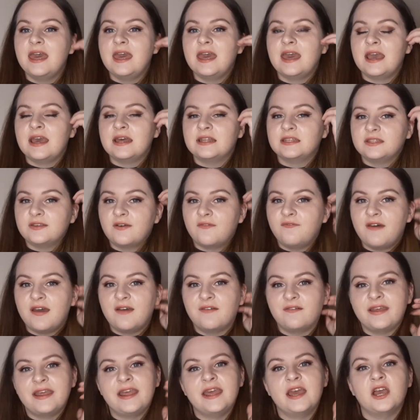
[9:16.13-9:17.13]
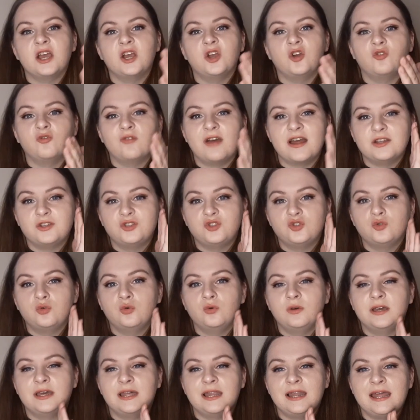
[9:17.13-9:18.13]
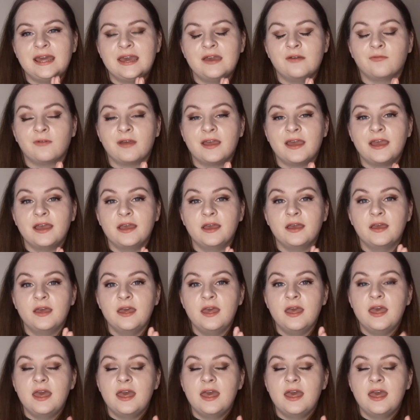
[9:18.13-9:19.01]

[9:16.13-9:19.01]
It's a very gradual clearing.